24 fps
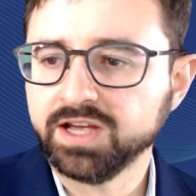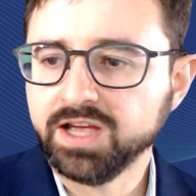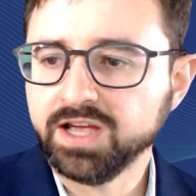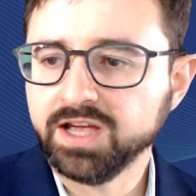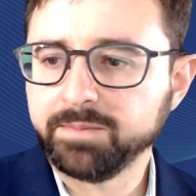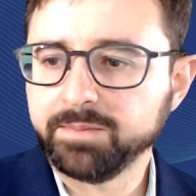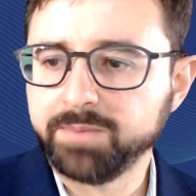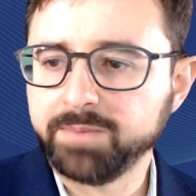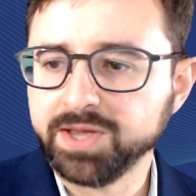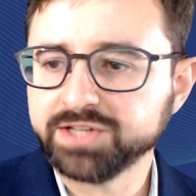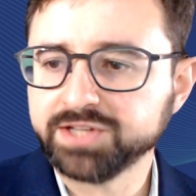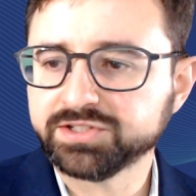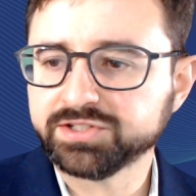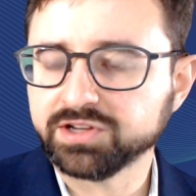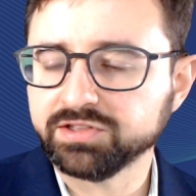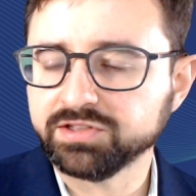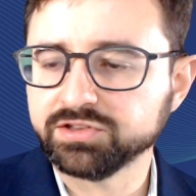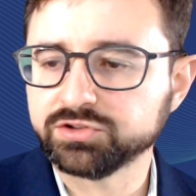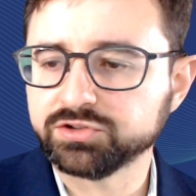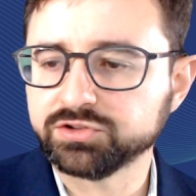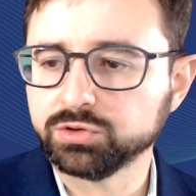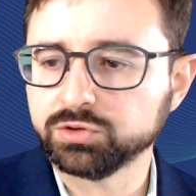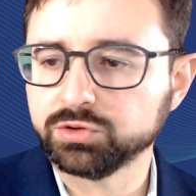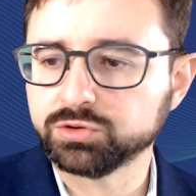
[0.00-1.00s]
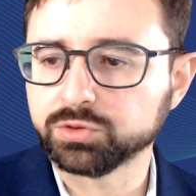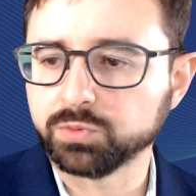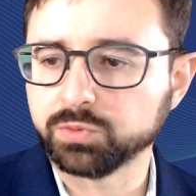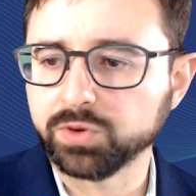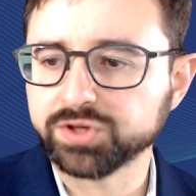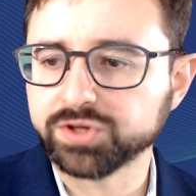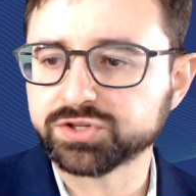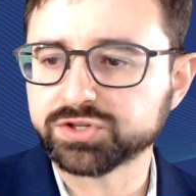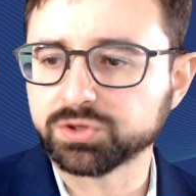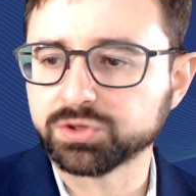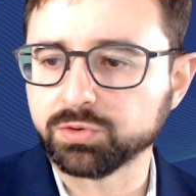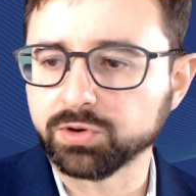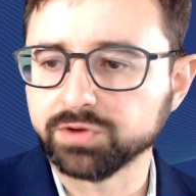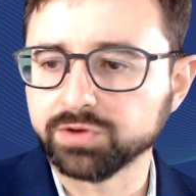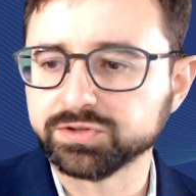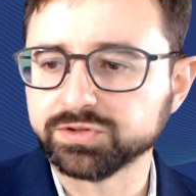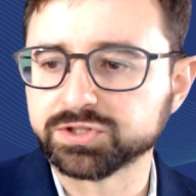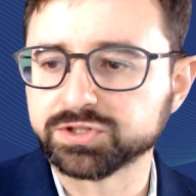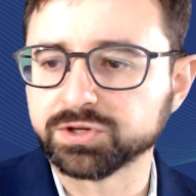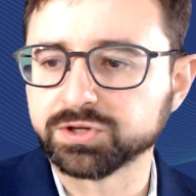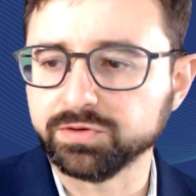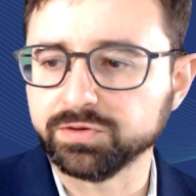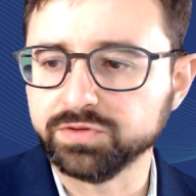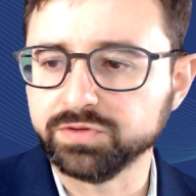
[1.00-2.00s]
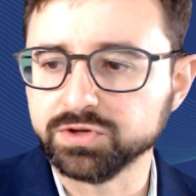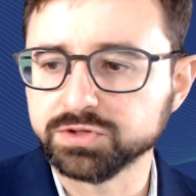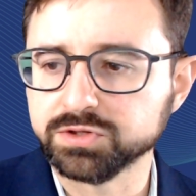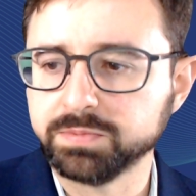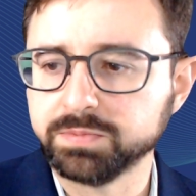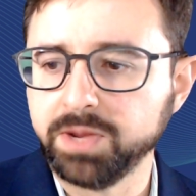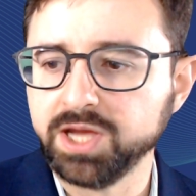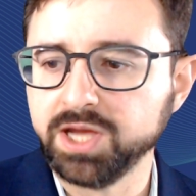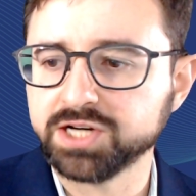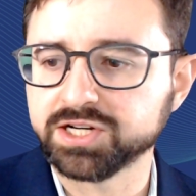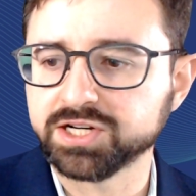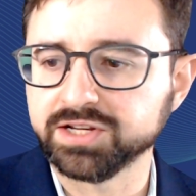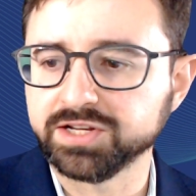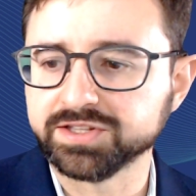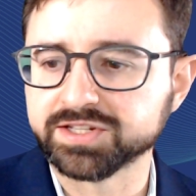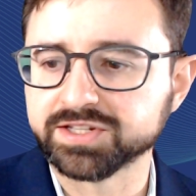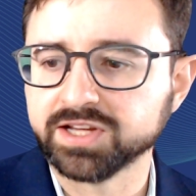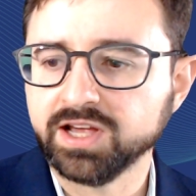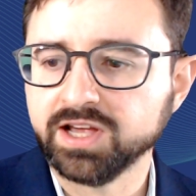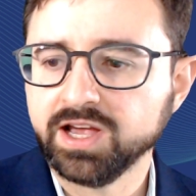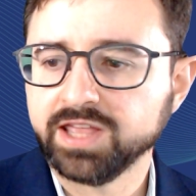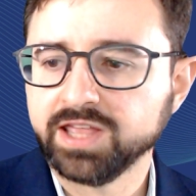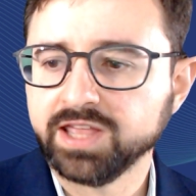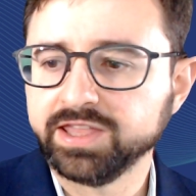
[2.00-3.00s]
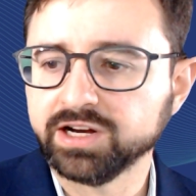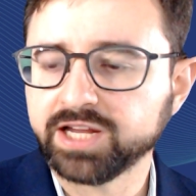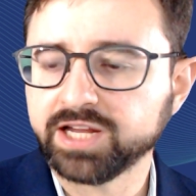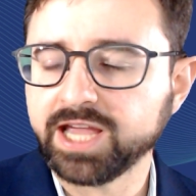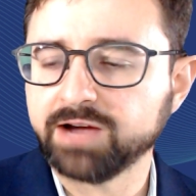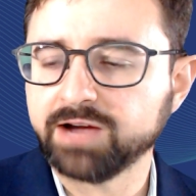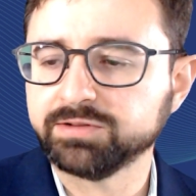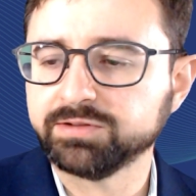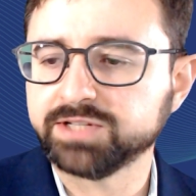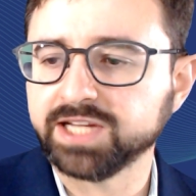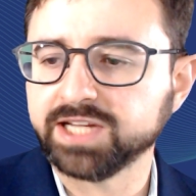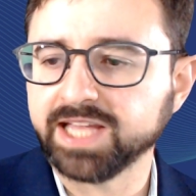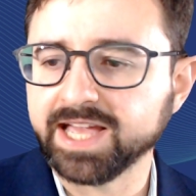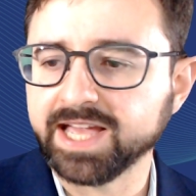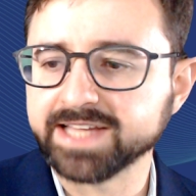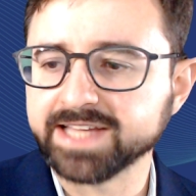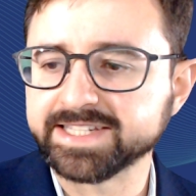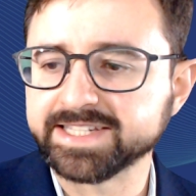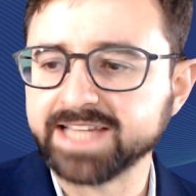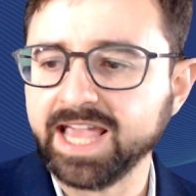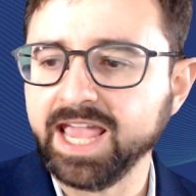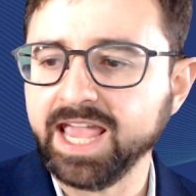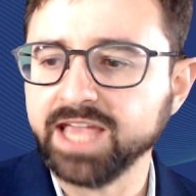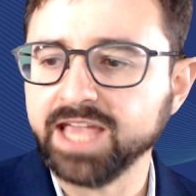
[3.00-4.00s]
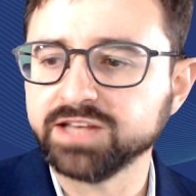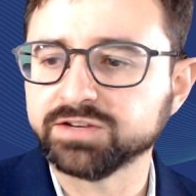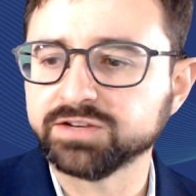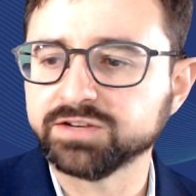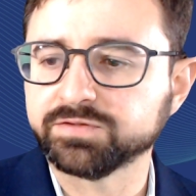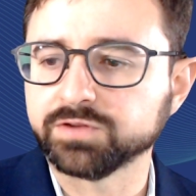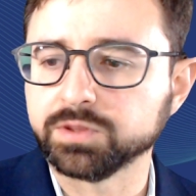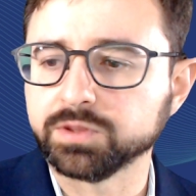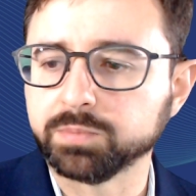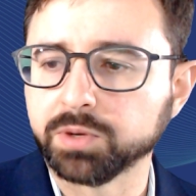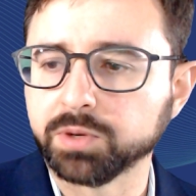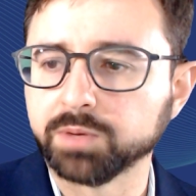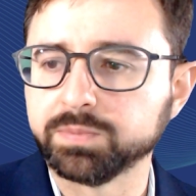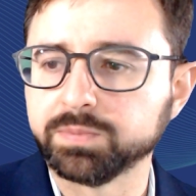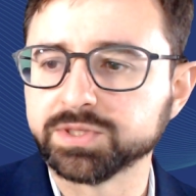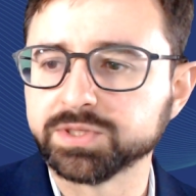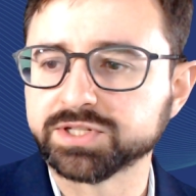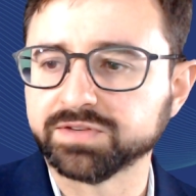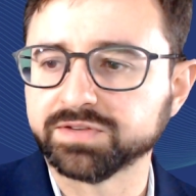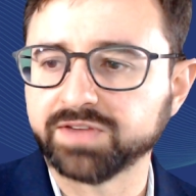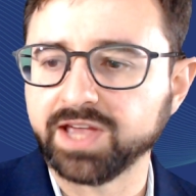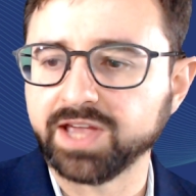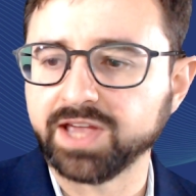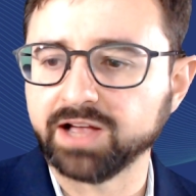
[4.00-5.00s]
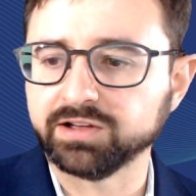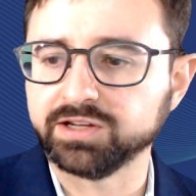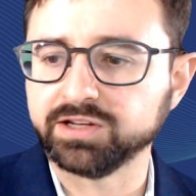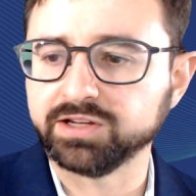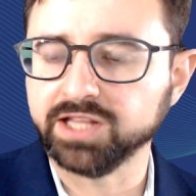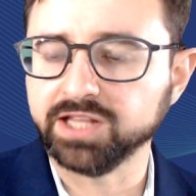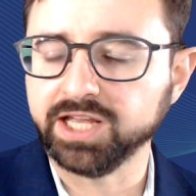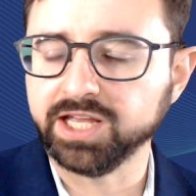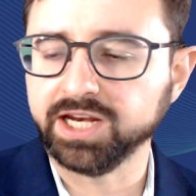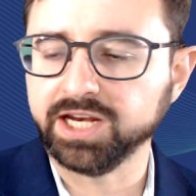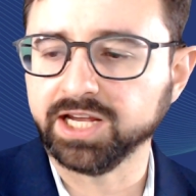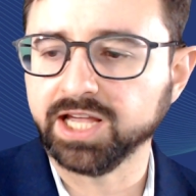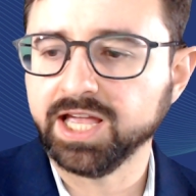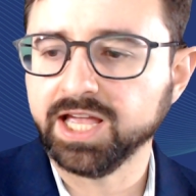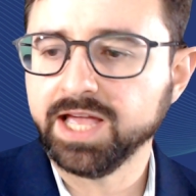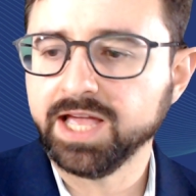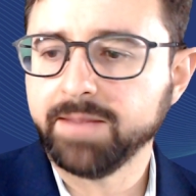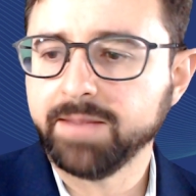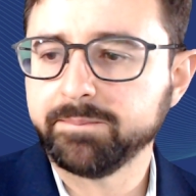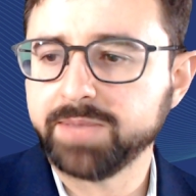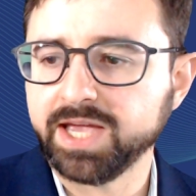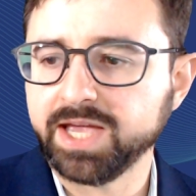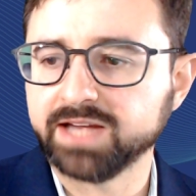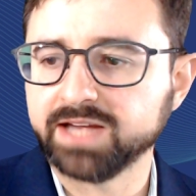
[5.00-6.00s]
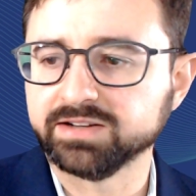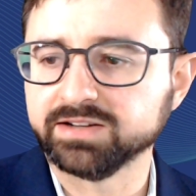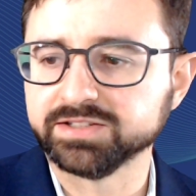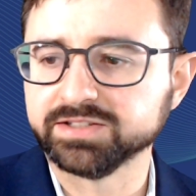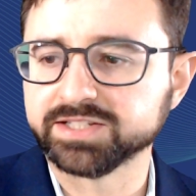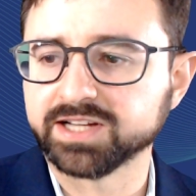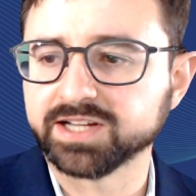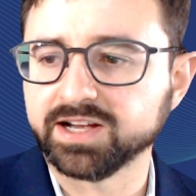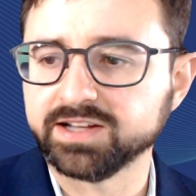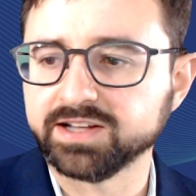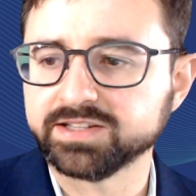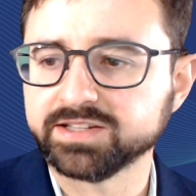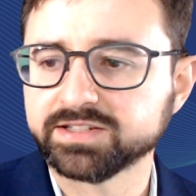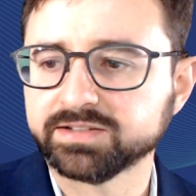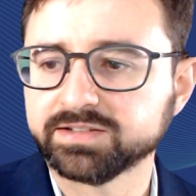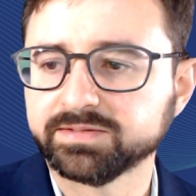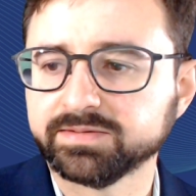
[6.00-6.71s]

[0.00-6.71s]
based on the social risk scores of those patients, they're counting as 8 for the purpose of calculating panel size.